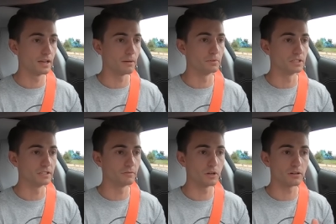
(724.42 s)
I
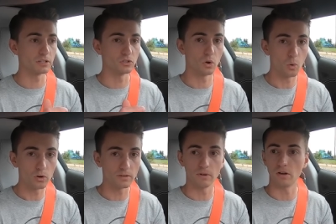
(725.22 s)
believe we are in
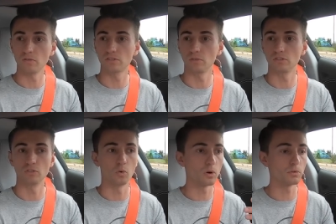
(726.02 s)
touring mode, so just
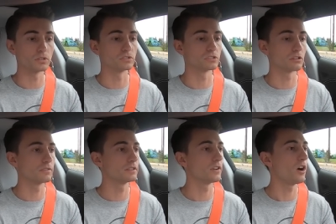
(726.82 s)
normal
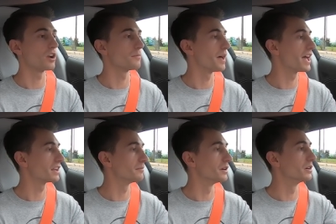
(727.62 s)
conservative
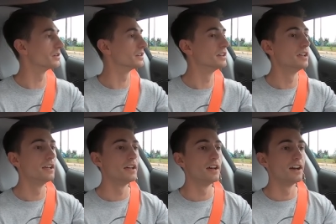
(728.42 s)
automatic mode.
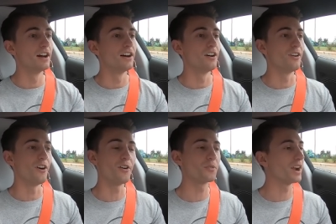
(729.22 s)

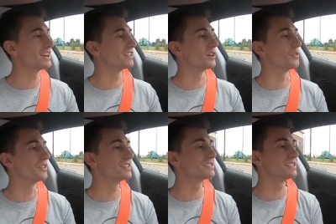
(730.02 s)
Already though,
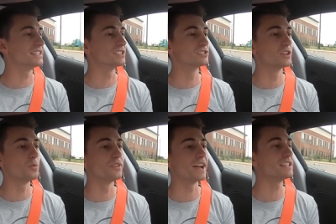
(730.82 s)
this is so
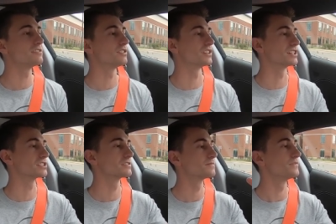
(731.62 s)
nice feeling. It
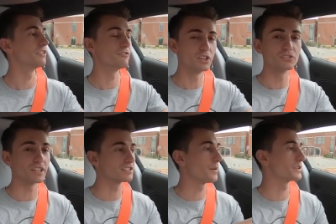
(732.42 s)
just, it feels
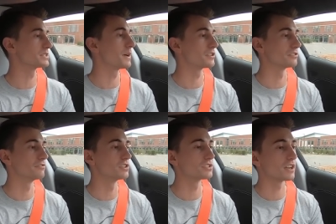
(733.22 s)
like something special. It
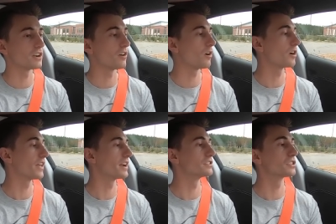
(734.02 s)
feels like a car
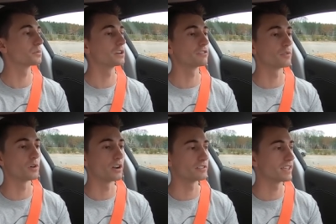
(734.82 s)
that is three or
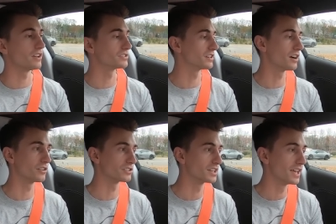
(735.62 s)

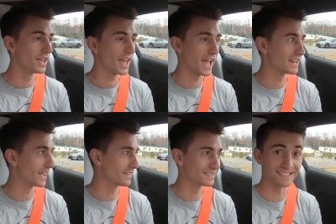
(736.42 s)
$400,000 and
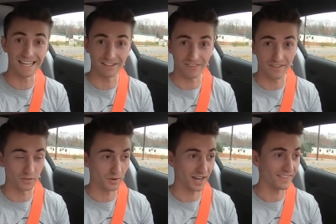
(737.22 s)
yet this is
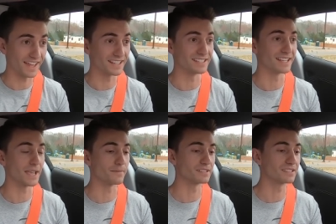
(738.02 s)
85 grand. That is
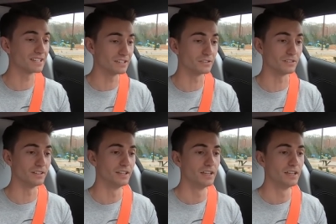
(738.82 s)
a steal.